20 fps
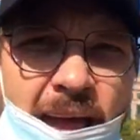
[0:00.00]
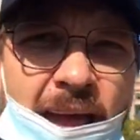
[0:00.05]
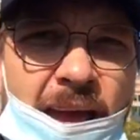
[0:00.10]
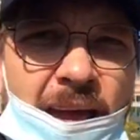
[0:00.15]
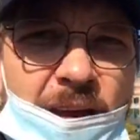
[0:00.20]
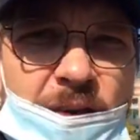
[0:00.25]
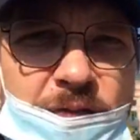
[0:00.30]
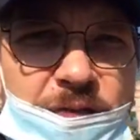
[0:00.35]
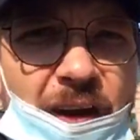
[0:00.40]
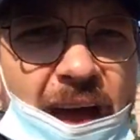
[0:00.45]

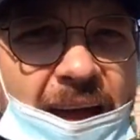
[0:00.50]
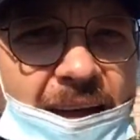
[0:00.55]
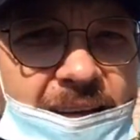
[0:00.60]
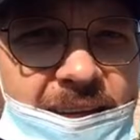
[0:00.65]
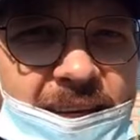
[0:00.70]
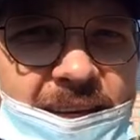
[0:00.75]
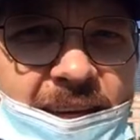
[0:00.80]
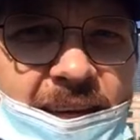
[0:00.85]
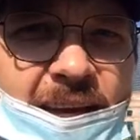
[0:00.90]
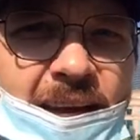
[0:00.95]
In
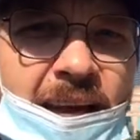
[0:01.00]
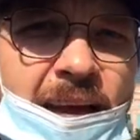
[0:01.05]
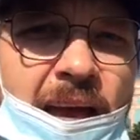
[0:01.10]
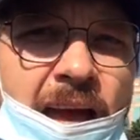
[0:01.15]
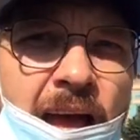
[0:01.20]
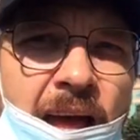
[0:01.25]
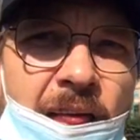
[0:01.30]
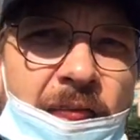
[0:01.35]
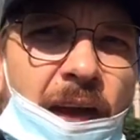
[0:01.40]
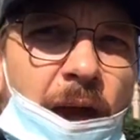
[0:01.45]
fact,
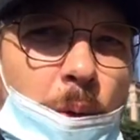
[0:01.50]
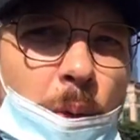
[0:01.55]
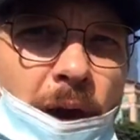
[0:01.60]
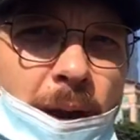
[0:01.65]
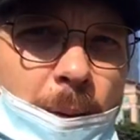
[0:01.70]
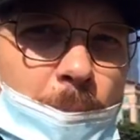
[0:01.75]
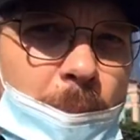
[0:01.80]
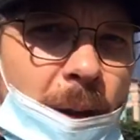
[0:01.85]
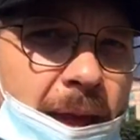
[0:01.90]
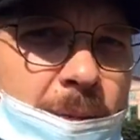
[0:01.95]
they want
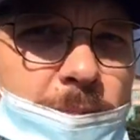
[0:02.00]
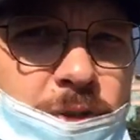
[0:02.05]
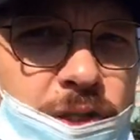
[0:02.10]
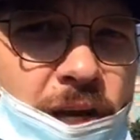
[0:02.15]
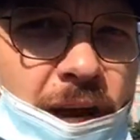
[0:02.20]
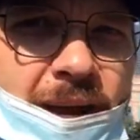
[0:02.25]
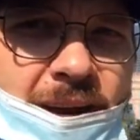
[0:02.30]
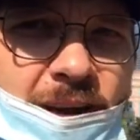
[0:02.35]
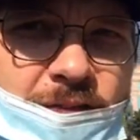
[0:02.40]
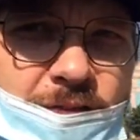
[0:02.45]
to blame
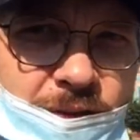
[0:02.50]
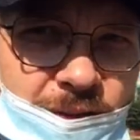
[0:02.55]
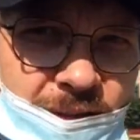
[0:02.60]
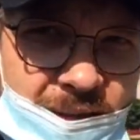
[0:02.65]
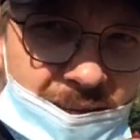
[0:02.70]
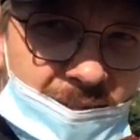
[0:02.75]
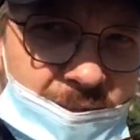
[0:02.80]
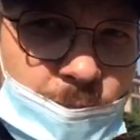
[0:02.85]
China for this,